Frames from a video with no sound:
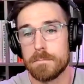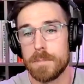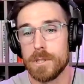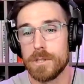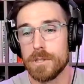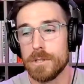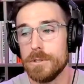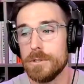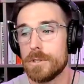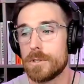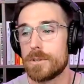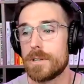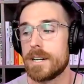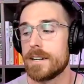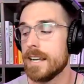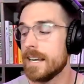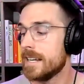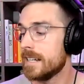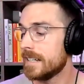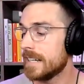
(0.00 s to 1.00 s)
balloon
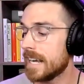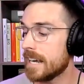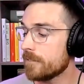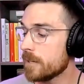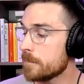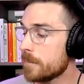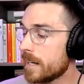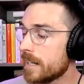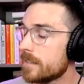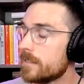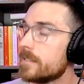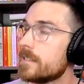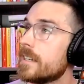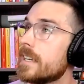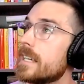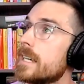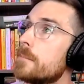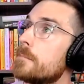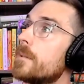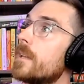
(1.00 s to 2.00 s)
around, everybody
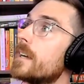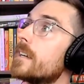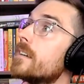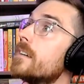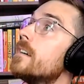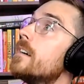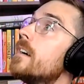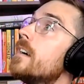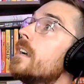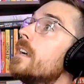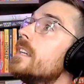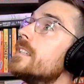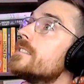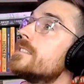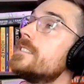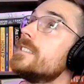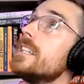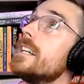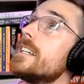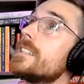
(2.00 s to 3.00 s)
looking up like, wow,
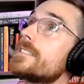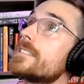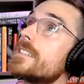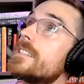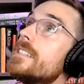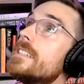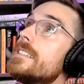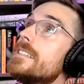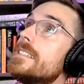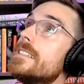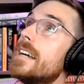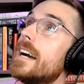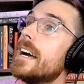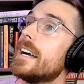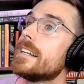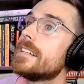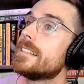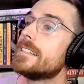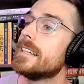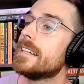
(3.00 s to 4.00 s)
just could
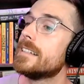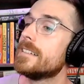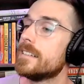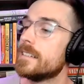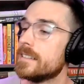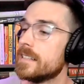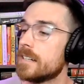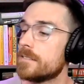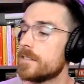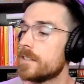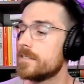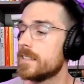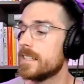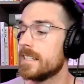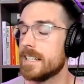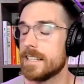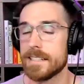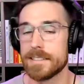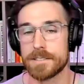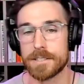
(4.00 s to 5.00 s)
not get enough of
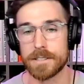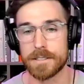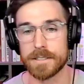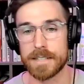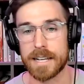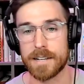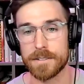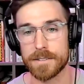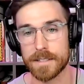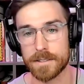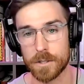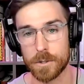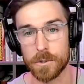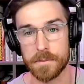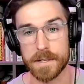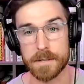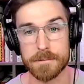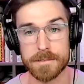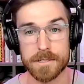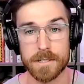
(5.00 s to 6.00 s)
it. And it turned out that the whole
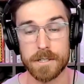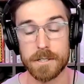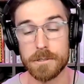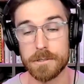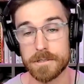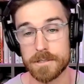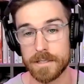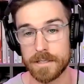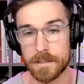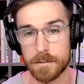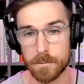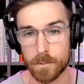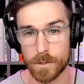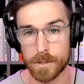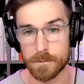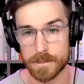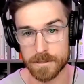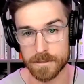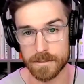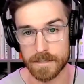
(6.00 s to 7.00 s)
thing was a hoax and the
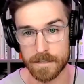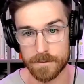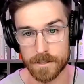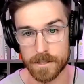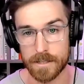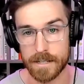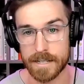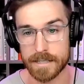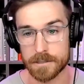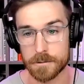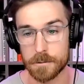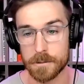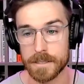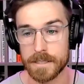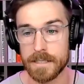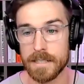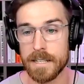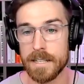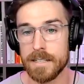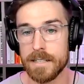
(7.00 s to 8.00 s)
boy was never
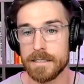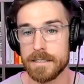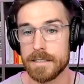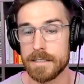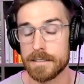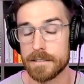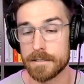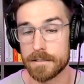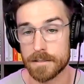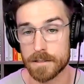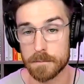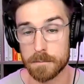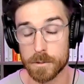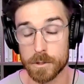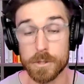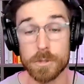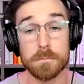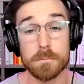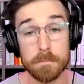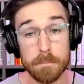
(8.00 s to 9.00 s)
actually in the
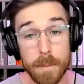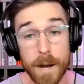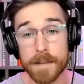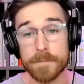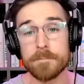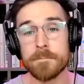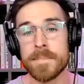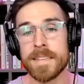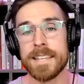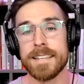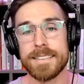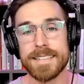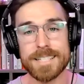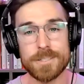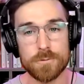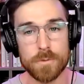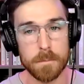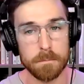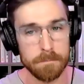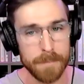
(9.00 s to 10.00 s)
balloon. But
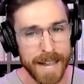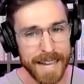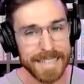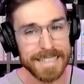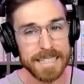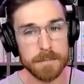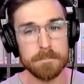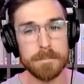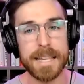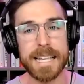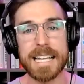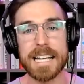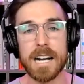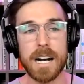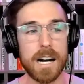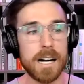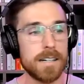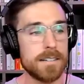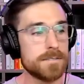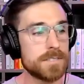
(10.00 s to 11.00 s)
this reminded me
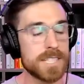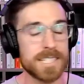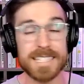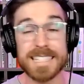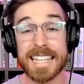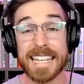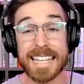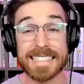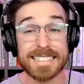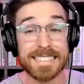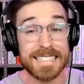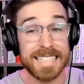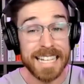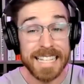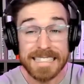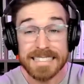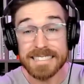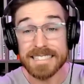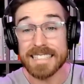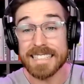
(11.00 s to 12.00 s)
of just the
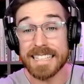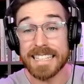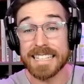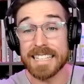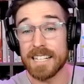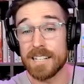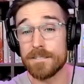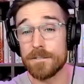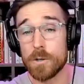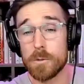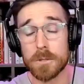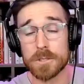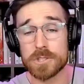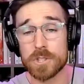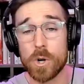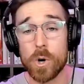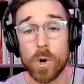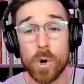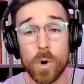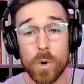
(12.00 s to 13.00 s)
intensity of
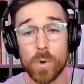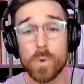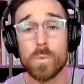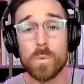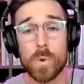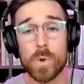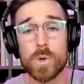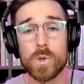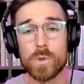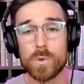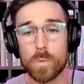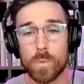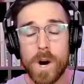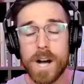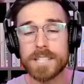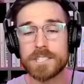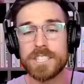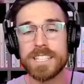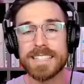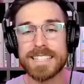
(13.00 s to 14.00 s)
almost a whole world
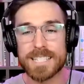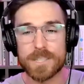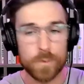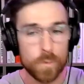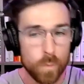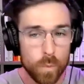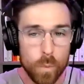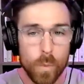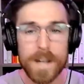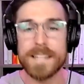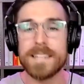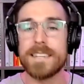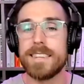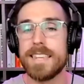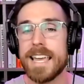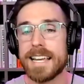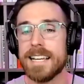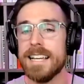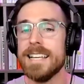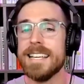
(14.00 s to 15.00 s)
watching this one
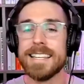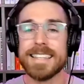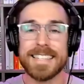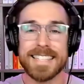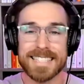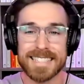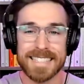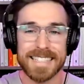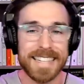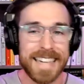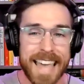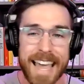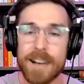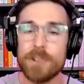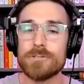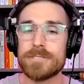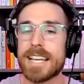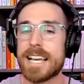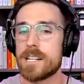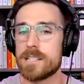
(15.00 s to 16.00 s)
thing, this
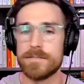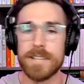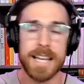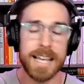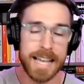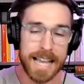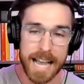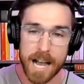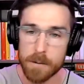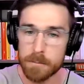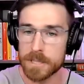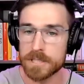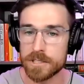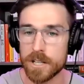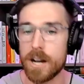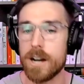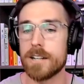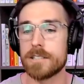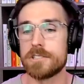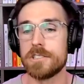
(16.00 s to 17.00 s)
countdown of how much
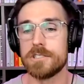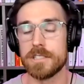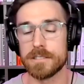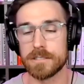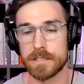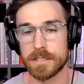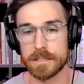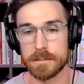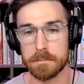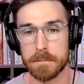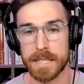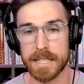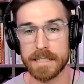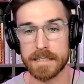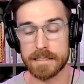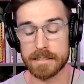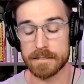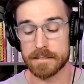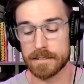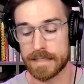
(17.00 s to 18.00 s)
oxygen could
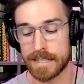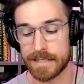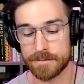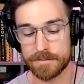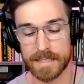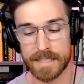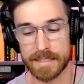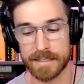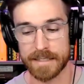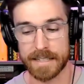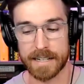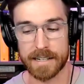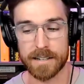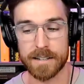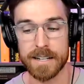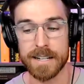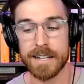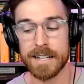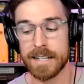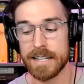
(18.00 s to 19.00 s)
be left in
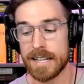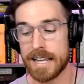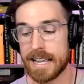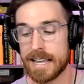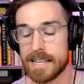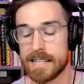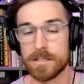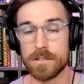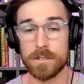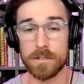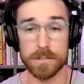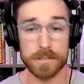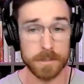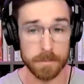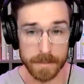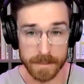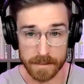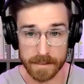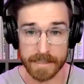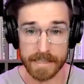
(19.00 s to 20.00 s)
there. And
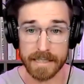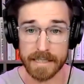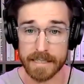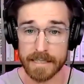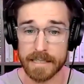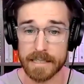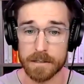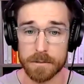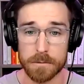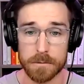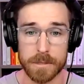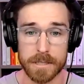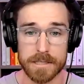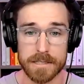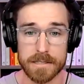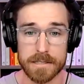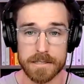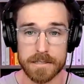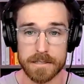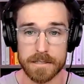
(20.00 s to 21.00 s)
ultimately, it
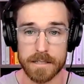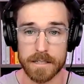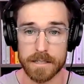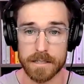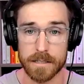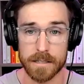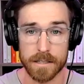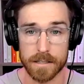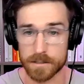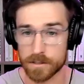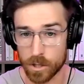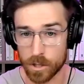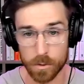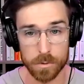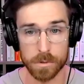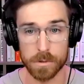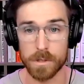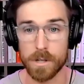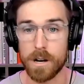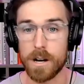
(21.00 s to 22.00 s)
was a
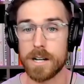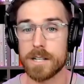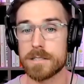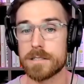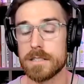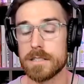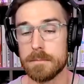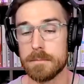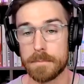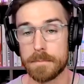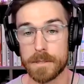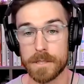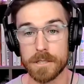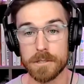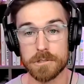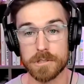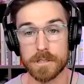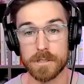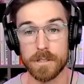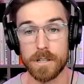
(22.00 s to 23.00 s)
total loss,
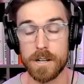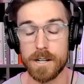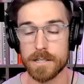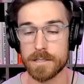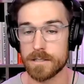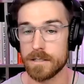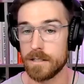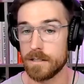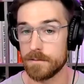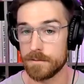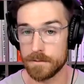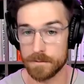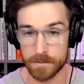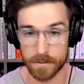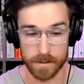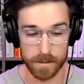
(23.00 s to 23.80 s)
implosion, loss of